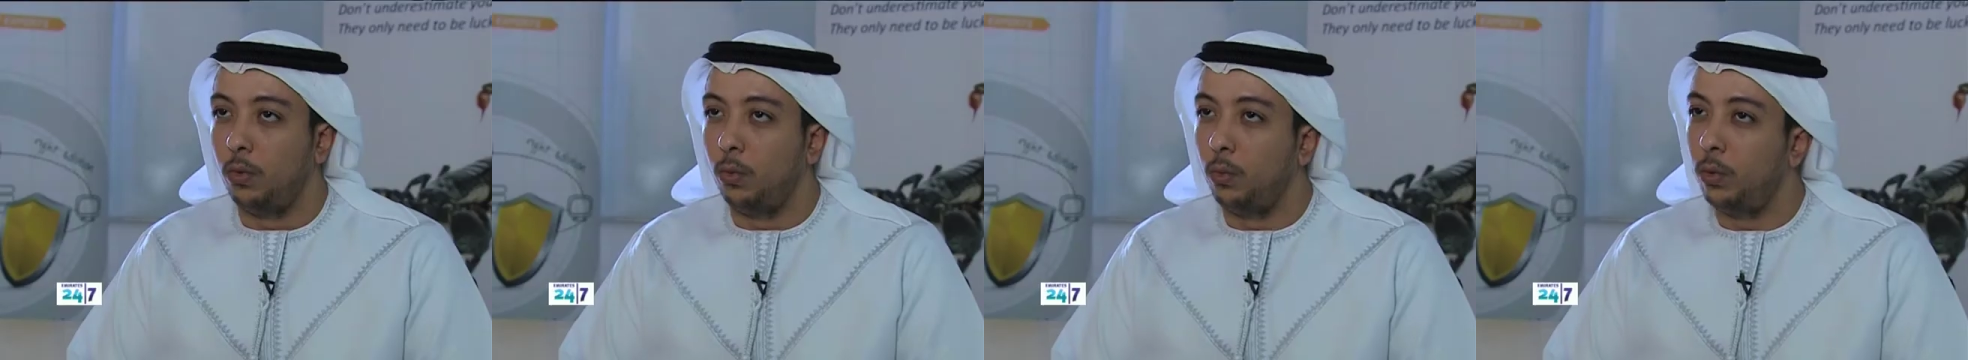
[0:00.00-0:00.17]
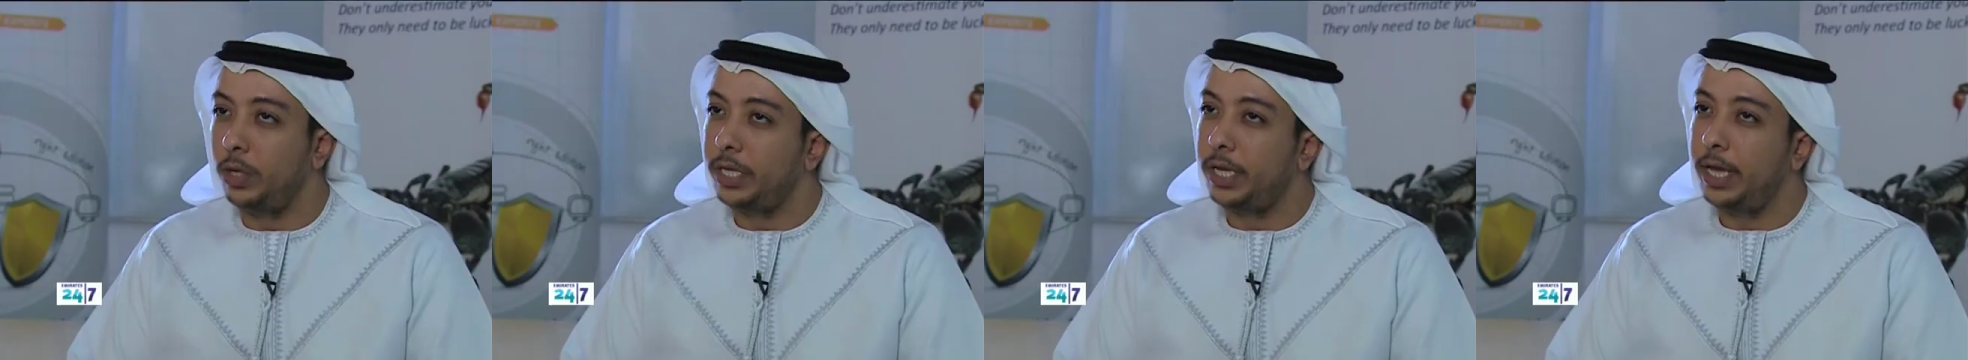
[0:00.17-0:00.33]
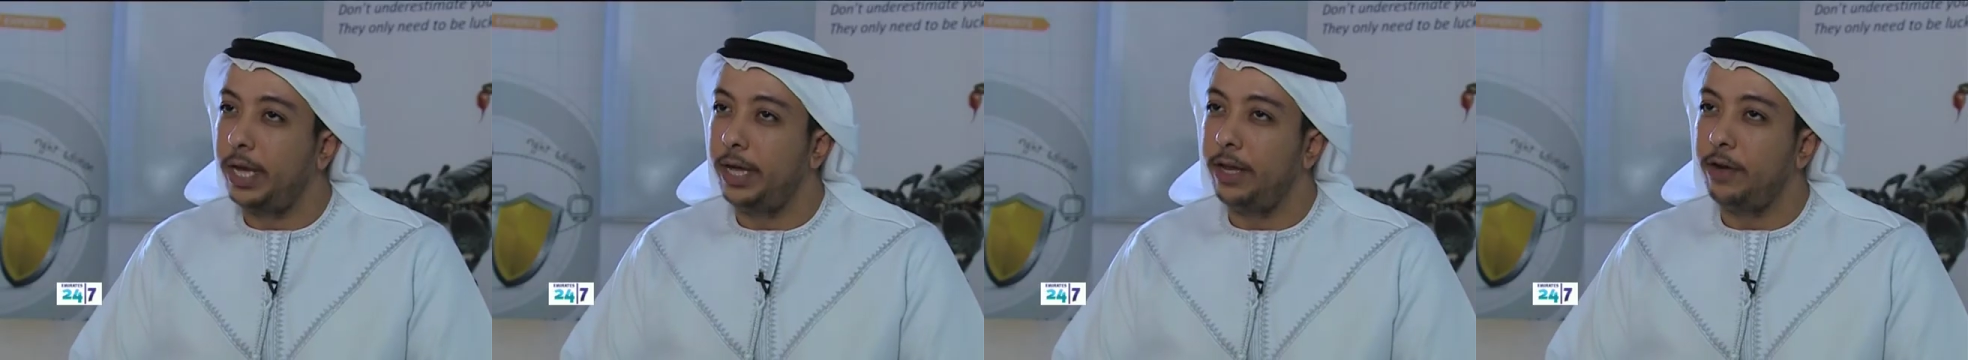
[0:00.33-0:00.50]

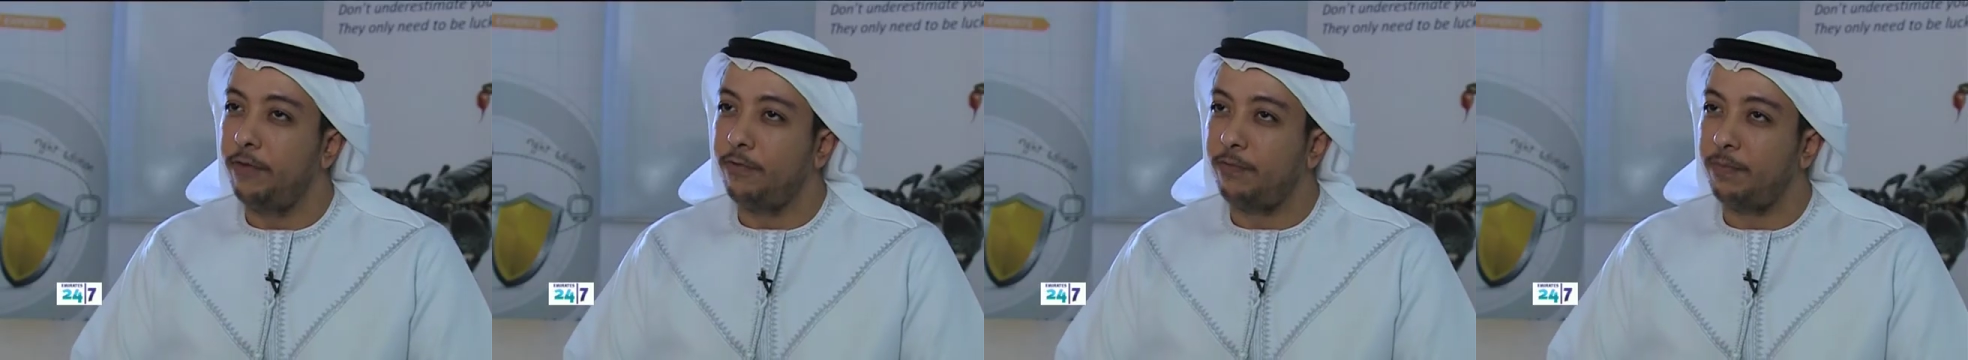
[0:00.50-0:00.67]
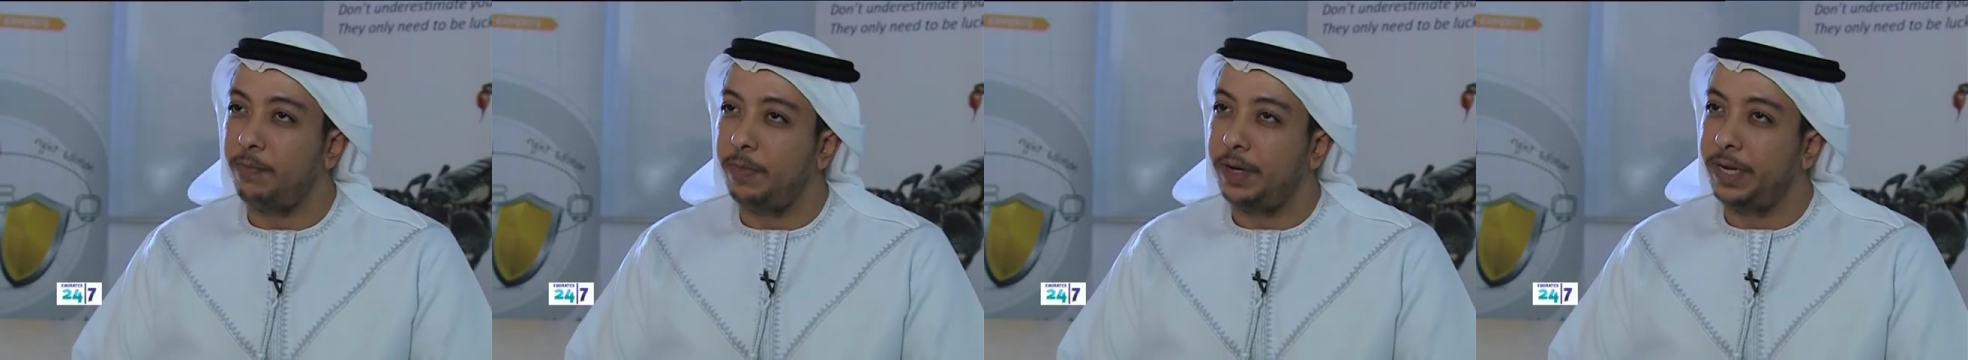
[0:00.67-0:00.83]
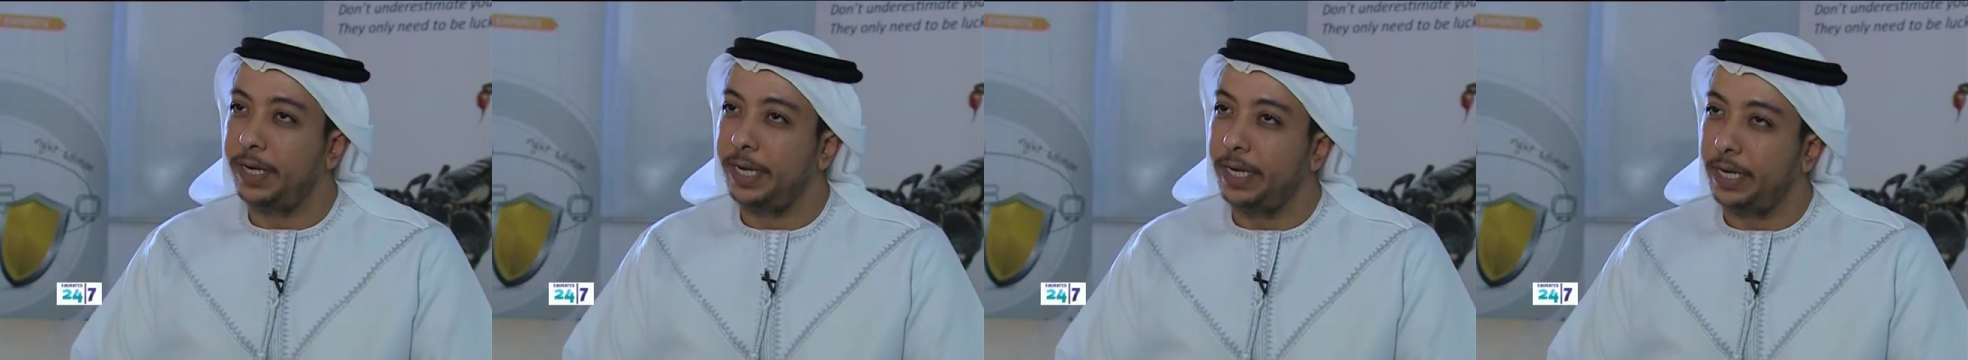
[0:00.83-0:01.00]
What kind of
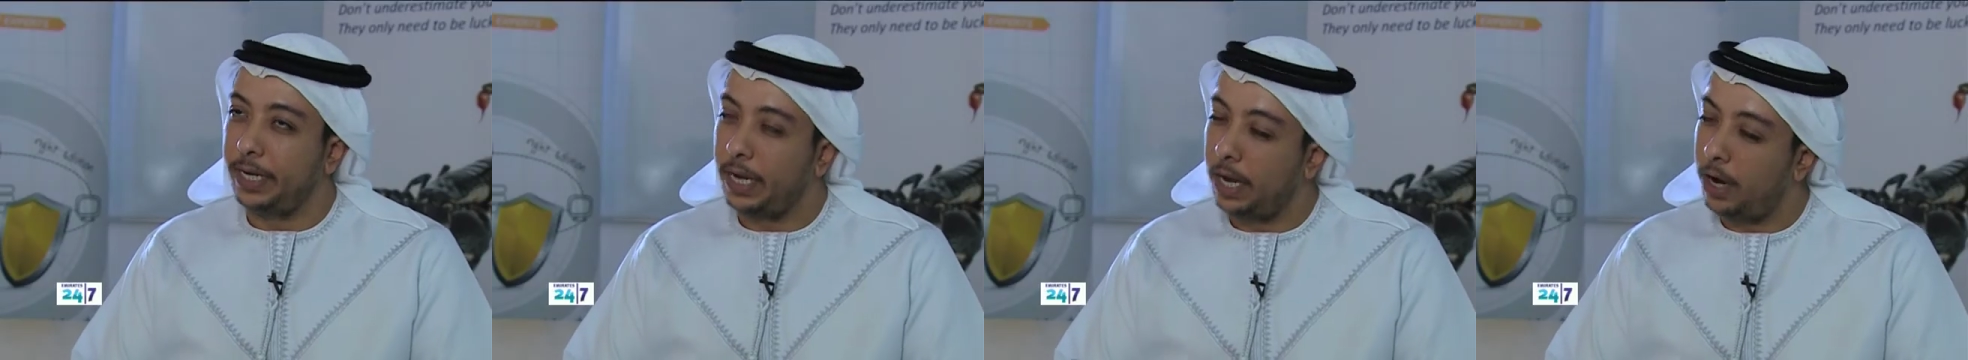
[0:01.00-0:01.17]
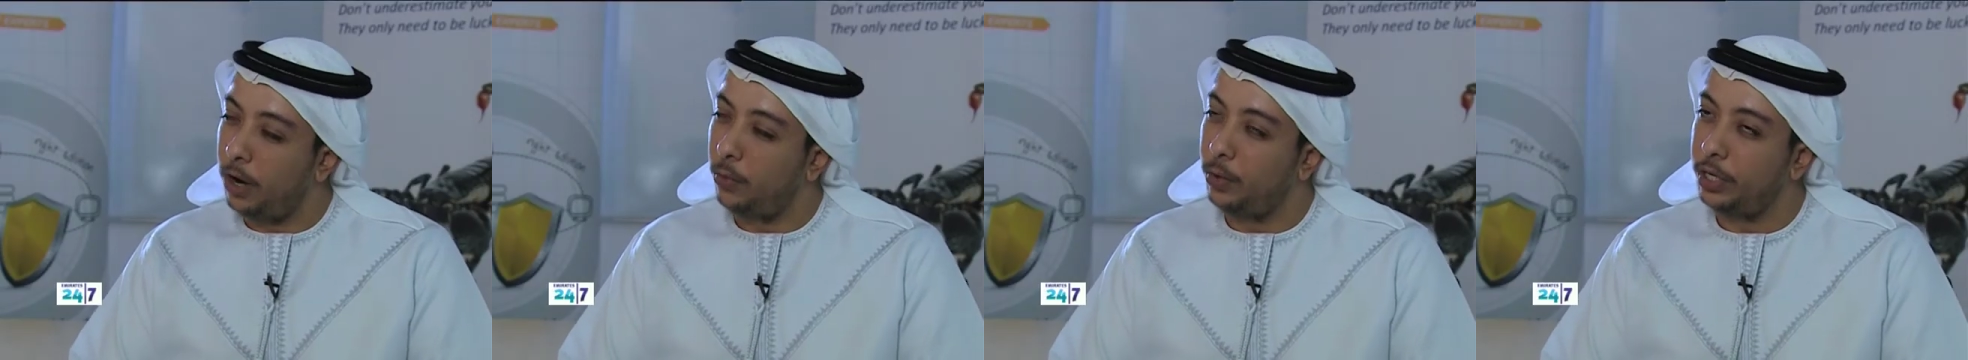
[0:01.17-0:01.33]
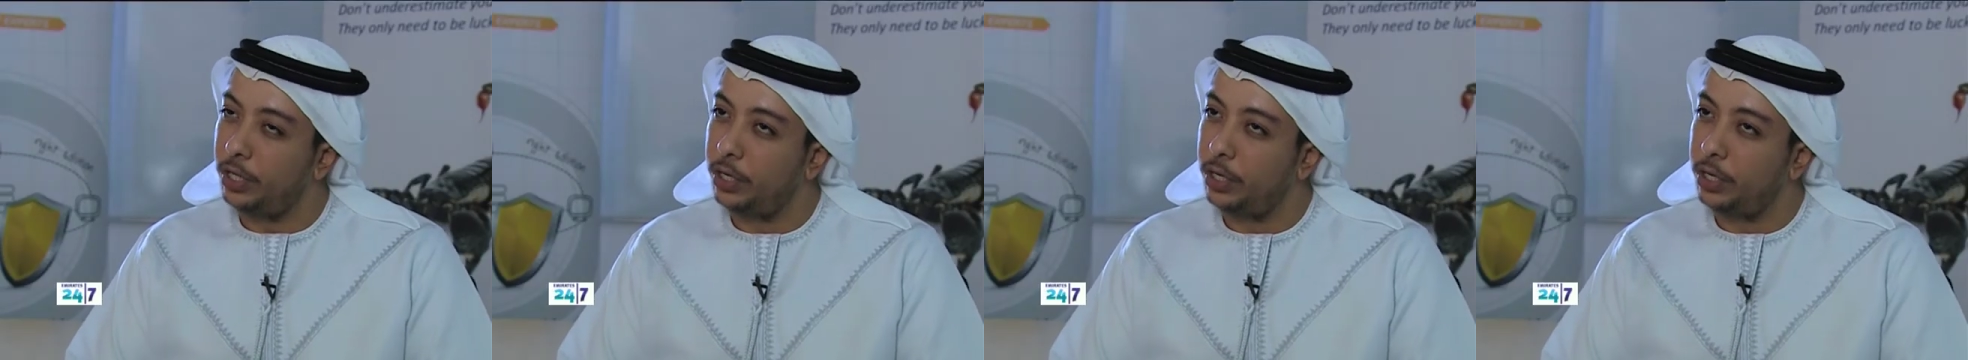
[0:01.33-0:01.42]
money are we